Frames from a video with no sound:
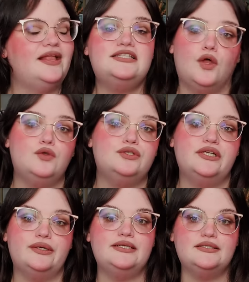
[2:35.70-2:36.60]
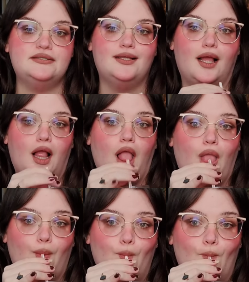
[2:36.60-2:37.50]
that's the whole series.
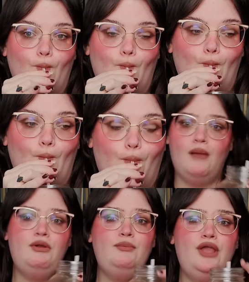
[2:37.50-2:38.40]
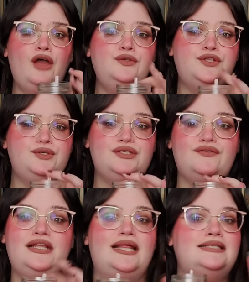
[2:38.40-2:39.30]
I'm gonna be honest with you,
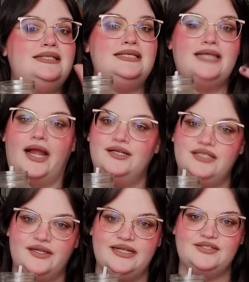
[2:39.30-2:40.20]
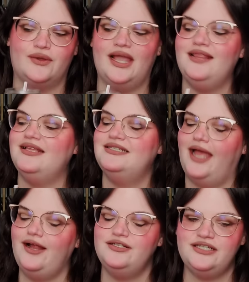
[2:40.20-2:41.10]
Tiffany, that's the entire series, okay? The
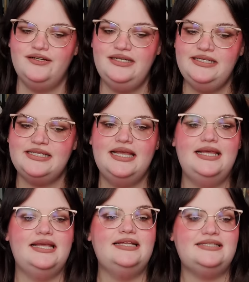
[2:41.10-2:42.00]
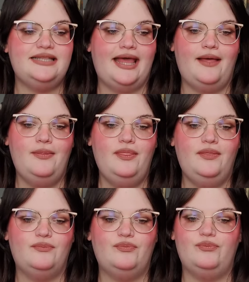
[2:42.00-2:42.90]
entire series is
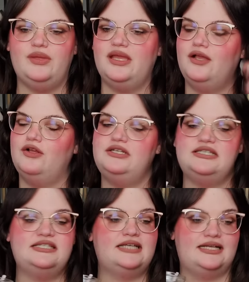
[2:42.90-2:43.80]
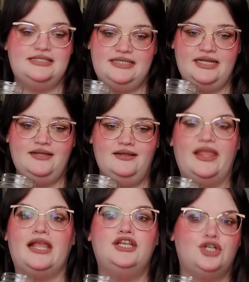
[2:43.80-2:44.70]
them being disgusting,
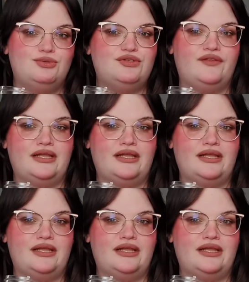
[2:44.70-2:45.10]
like in terms of